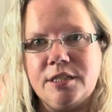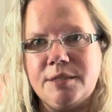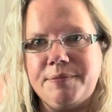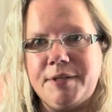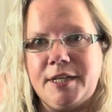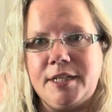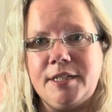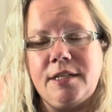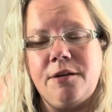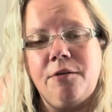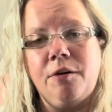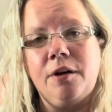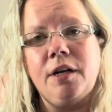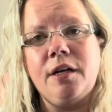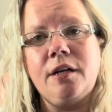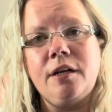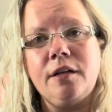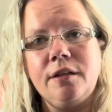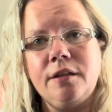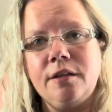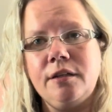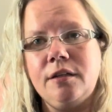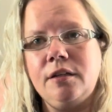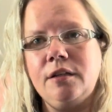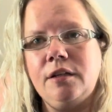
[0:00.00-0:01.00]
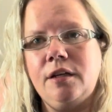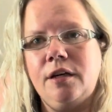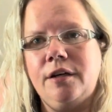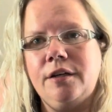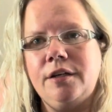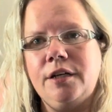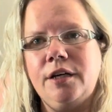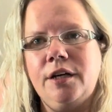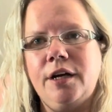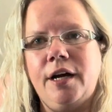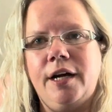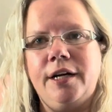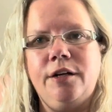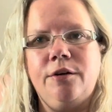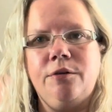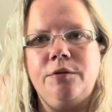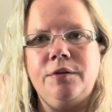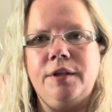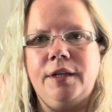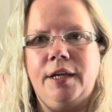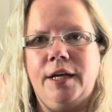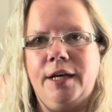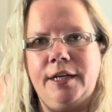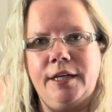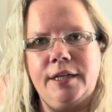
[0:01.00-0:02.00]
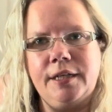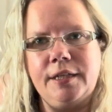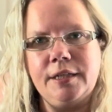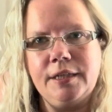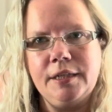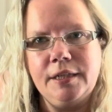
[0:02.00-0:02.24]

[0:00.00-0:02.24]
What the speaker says: because I wanted it a little longer. I don't like